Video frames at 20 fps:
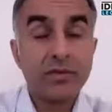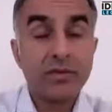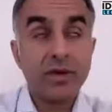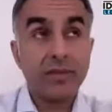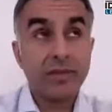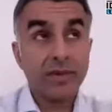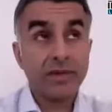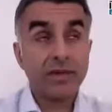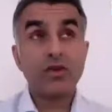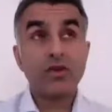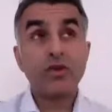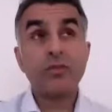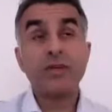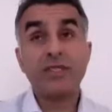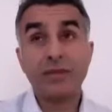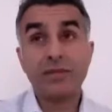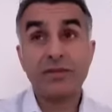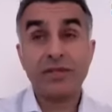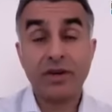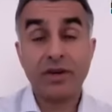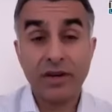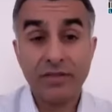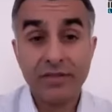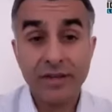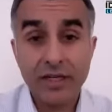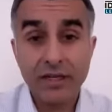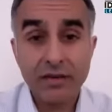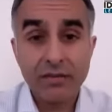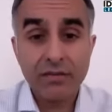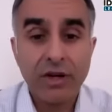I think, from your
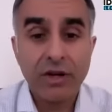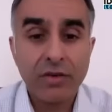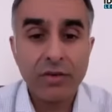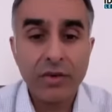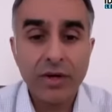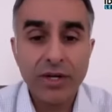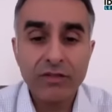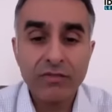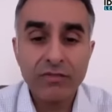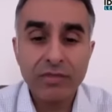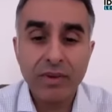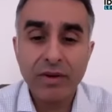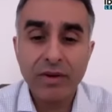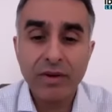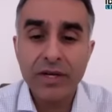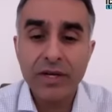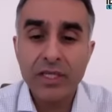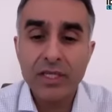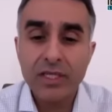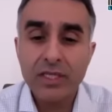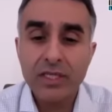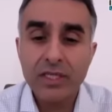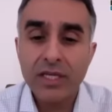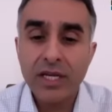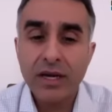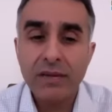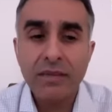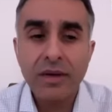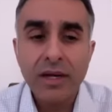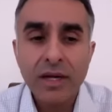experience. Shashwat,
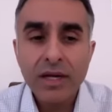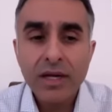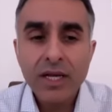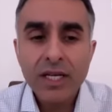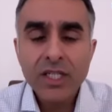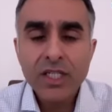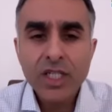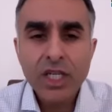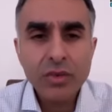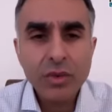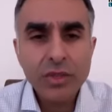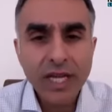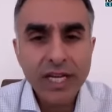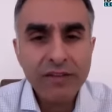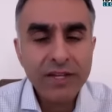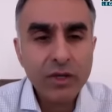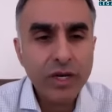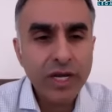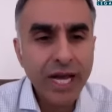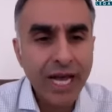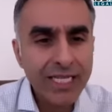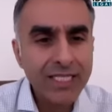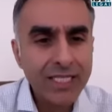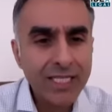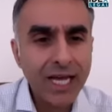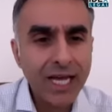anything you want to add to that?